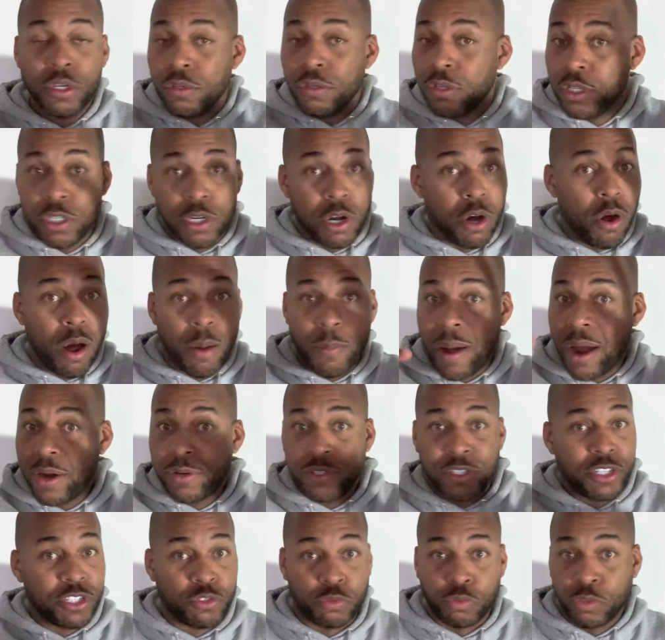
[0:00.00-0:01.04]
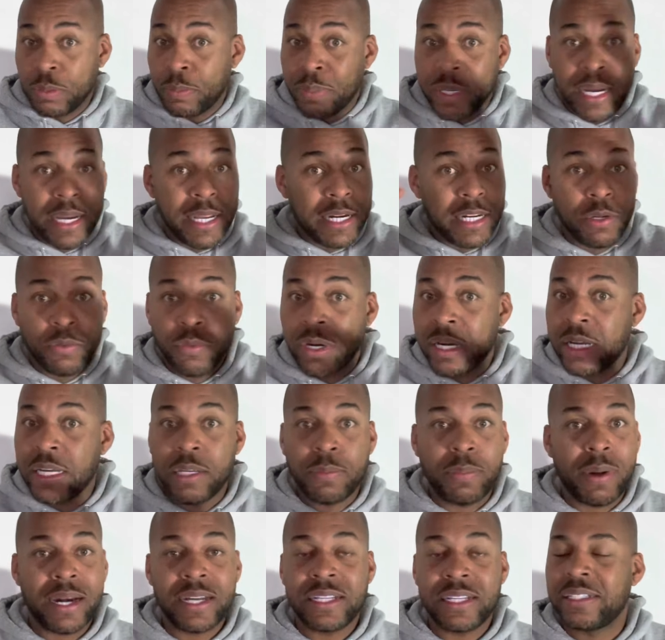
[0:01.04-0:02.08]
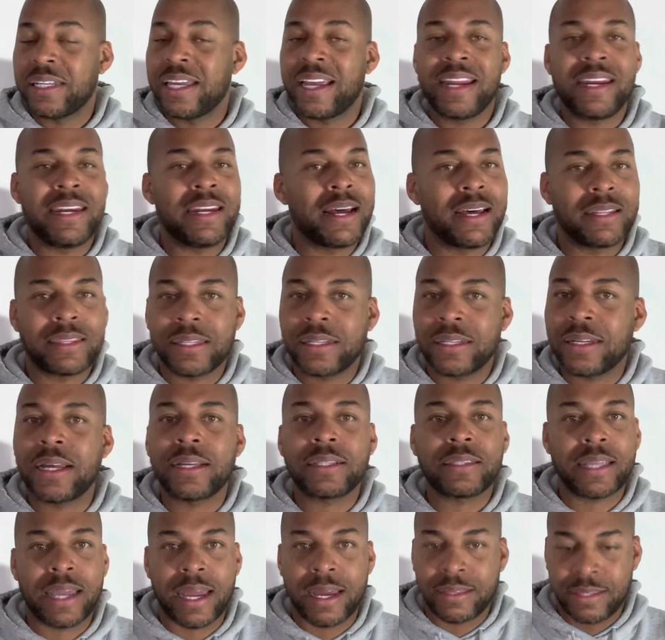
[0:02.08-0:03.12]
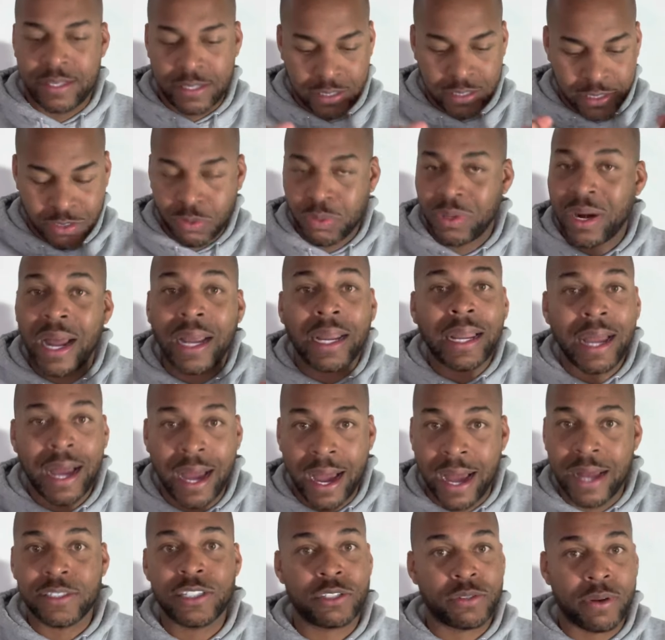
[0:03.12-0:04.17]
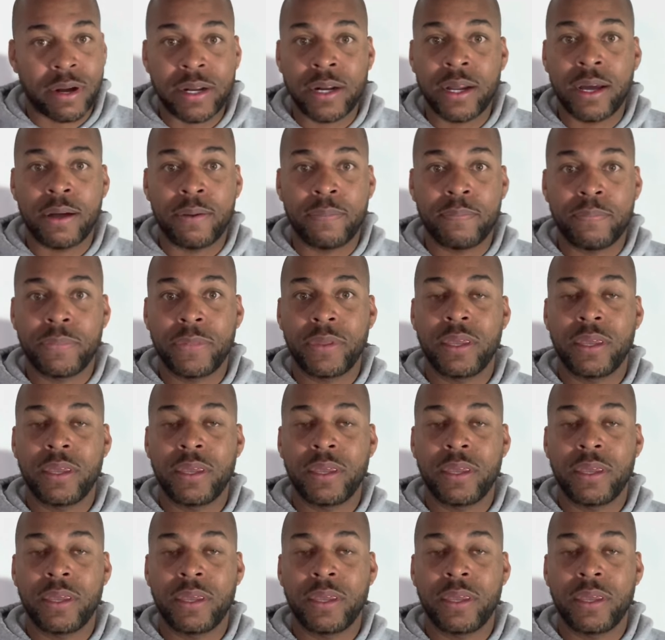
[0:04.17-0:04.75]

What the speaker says: I'm not just repeating what anybody said, nothing like that. This is what I got straight up.